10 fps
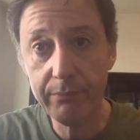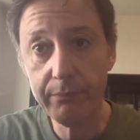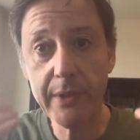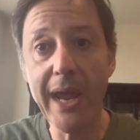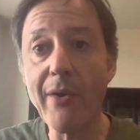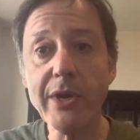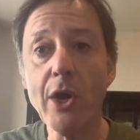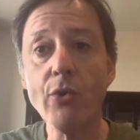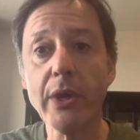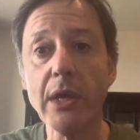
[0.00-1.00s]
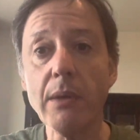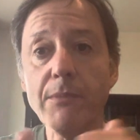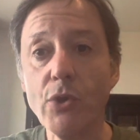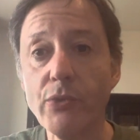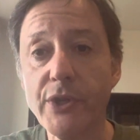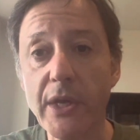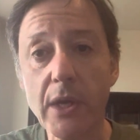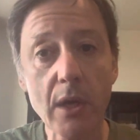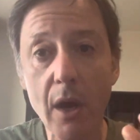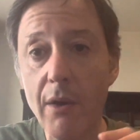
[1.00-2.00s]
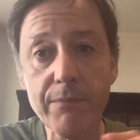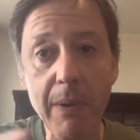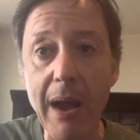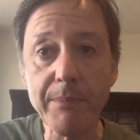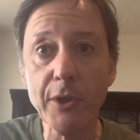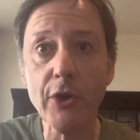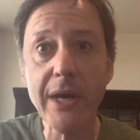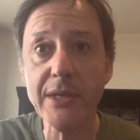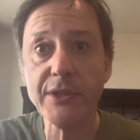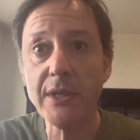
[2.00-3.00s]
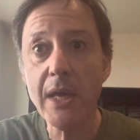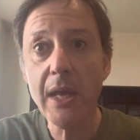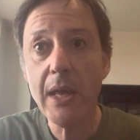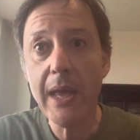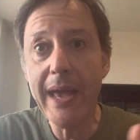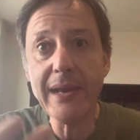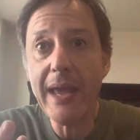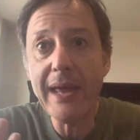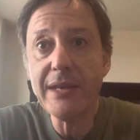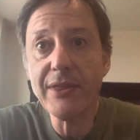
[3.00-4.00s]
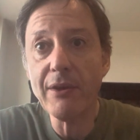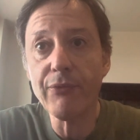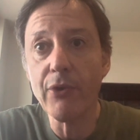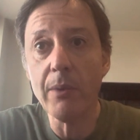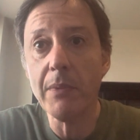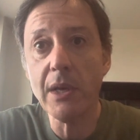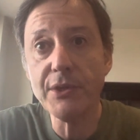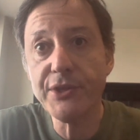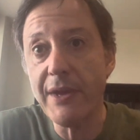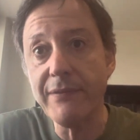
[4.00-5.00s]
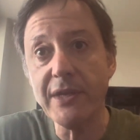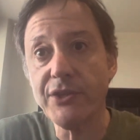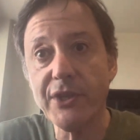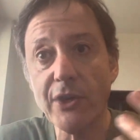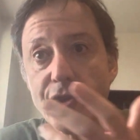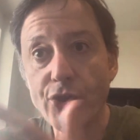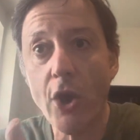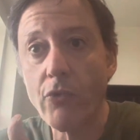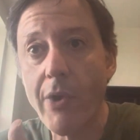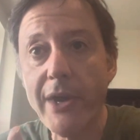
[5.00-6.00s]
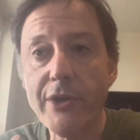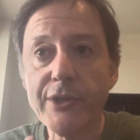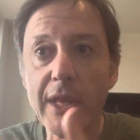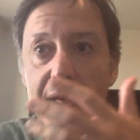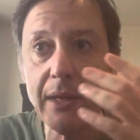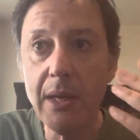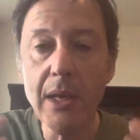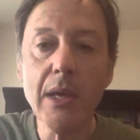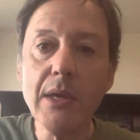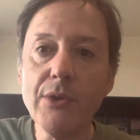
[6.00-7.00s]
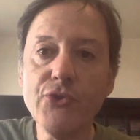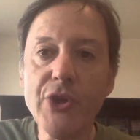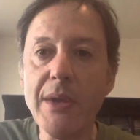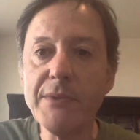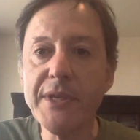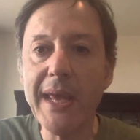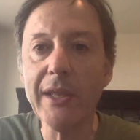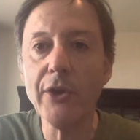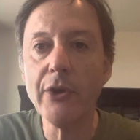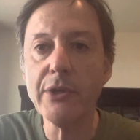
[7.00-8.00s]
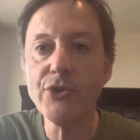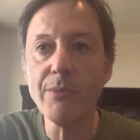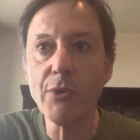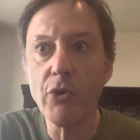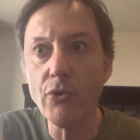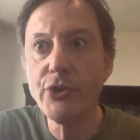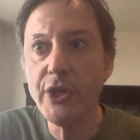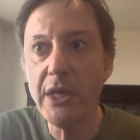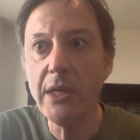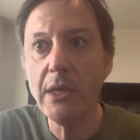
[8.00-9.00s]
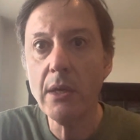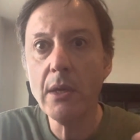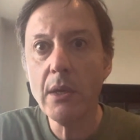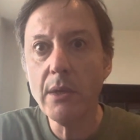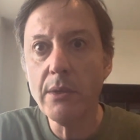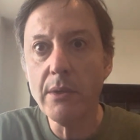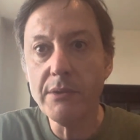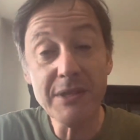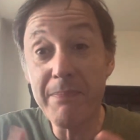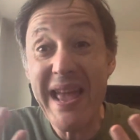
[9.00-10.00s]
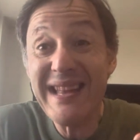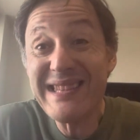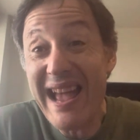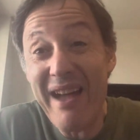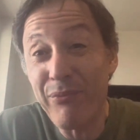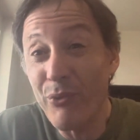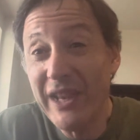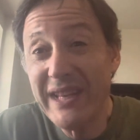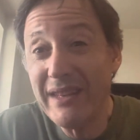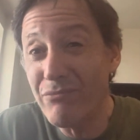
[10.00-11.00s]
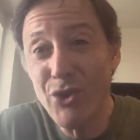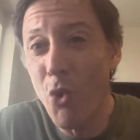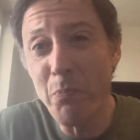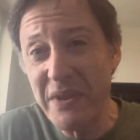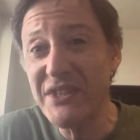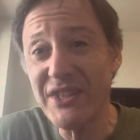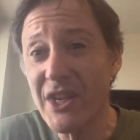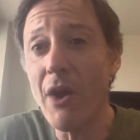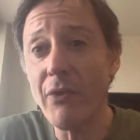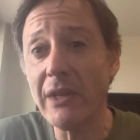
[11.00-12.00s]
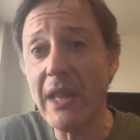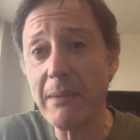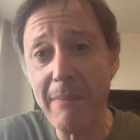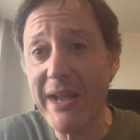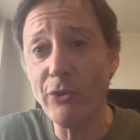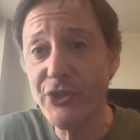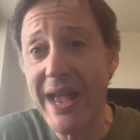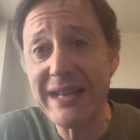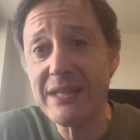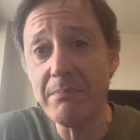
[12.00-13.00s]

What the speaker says: karaoke music of popular hits, and anything from 70s singer-songwriters like James Taylor and Jim Croce to bands I have really no business covering, like Michael Jackson,